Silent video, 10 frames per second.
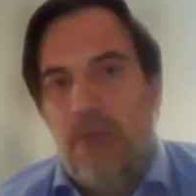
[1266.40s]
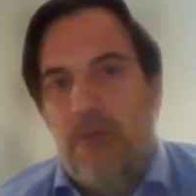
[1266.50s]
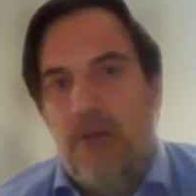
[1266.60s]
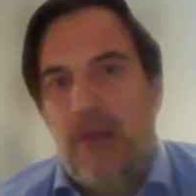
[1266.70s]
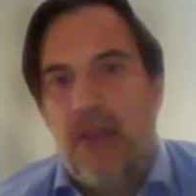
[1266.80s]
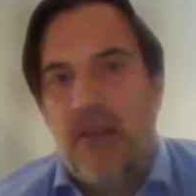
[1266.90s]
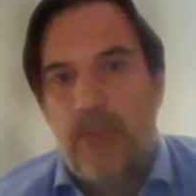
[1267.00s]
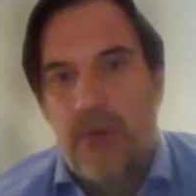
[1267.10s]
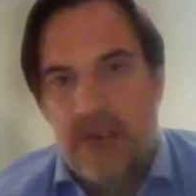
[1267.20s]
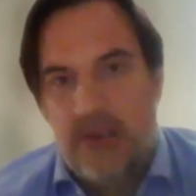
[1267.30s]
gained the
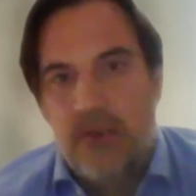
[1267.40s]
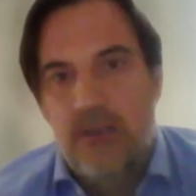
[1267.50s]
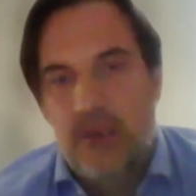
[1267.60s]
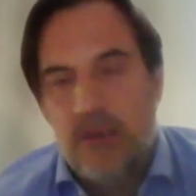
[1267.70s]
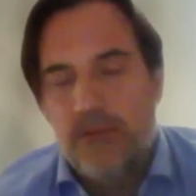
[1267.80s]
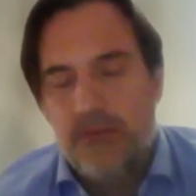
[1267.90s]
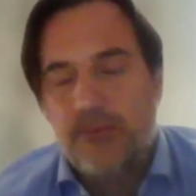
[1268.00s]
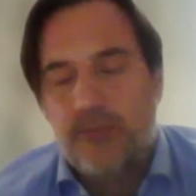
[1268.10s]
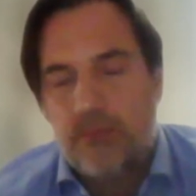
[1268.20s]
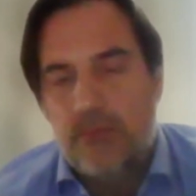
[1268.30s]
presidency,
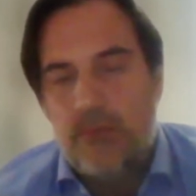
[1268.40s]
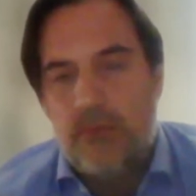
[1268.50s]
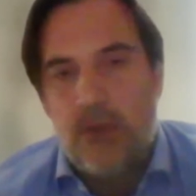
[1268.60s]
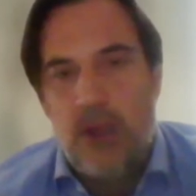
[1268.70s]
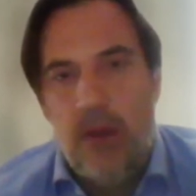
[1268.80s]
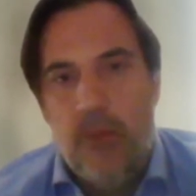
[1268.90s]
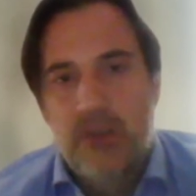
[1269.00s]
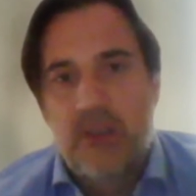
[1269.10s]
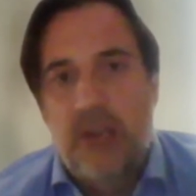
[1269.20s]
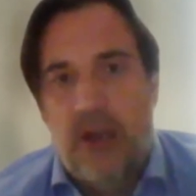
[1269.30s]

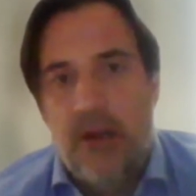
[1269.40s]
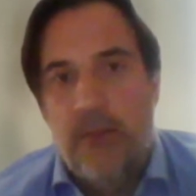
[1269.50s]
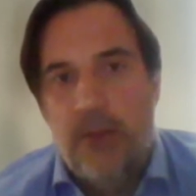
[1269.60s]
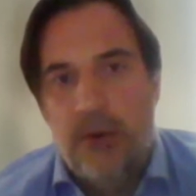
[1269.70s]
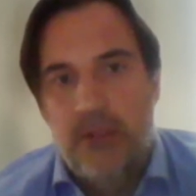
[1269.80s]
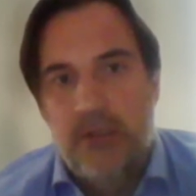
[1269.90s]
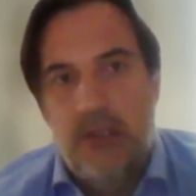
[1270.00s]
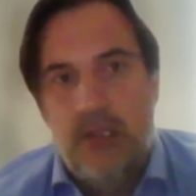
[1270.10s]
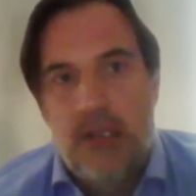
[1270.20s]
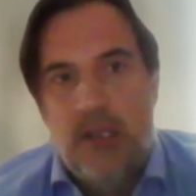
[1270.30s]
was a turning point.
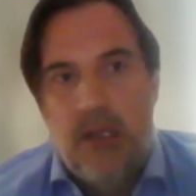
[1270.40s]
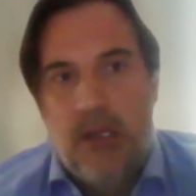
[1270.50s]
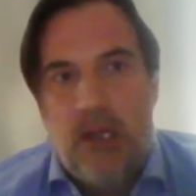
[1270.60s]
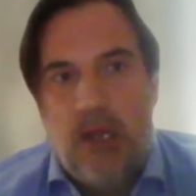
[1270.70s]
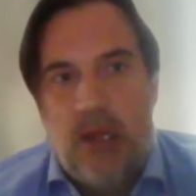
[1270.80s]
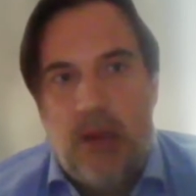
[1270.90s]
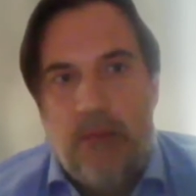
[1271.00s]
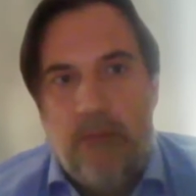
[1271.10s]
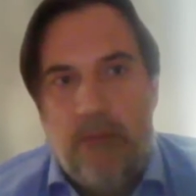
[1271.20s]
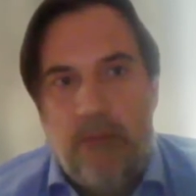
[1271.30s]

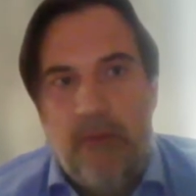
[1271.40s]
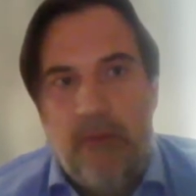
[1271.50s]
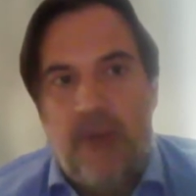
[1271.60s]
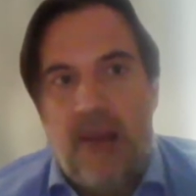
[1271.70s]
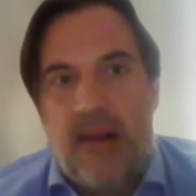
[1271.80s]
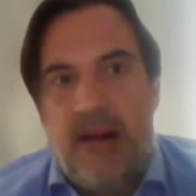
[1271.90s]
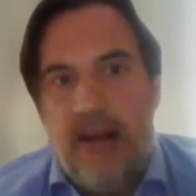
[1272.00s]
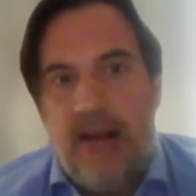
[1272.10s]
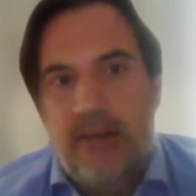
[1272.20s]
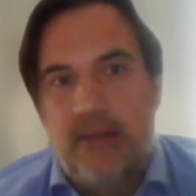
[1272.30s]
It was very
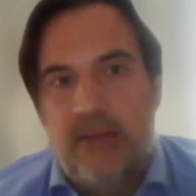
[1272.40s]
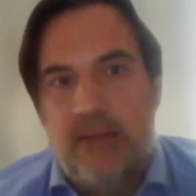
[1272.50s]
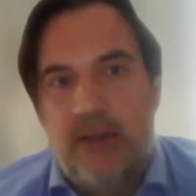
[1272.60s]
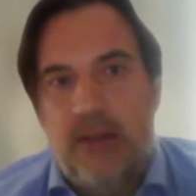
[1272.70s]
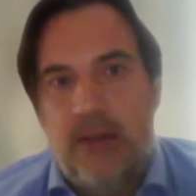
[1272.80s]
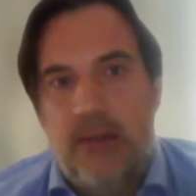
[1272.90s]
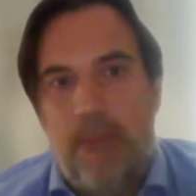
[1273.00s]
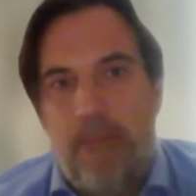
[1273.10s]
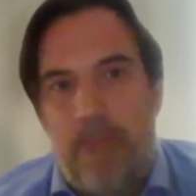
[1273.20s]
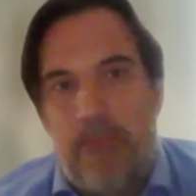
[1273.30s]
clear that the
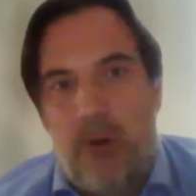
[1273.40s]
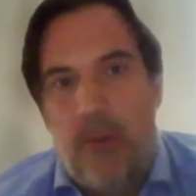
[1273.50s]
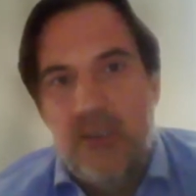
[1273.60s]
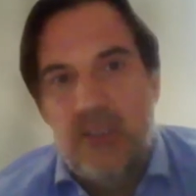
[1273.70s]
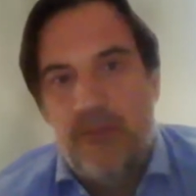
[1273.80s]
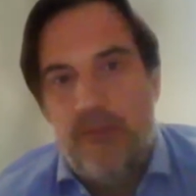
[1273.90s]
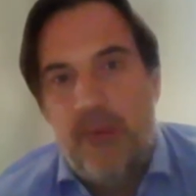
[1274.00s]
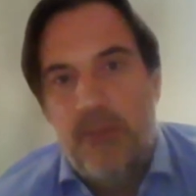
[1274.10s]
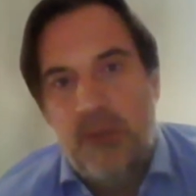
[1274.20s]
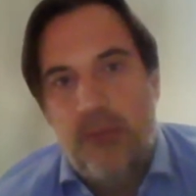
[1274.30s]
promise of
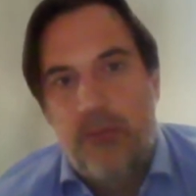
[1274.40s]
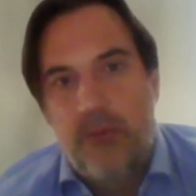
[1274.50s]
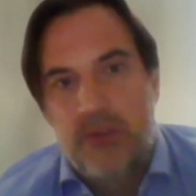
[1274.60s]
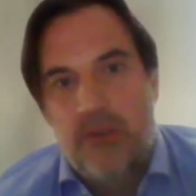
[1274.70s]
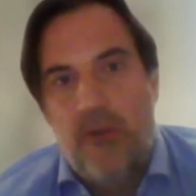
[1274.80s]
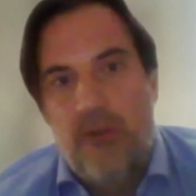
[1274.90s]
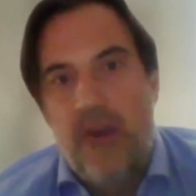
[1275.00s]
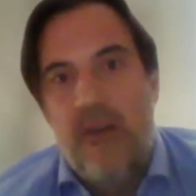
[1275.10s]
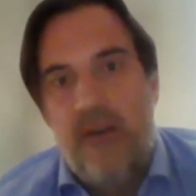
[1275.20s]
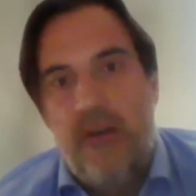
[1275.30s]
membership was not
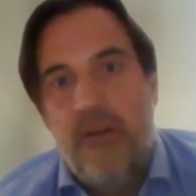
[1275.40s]
there,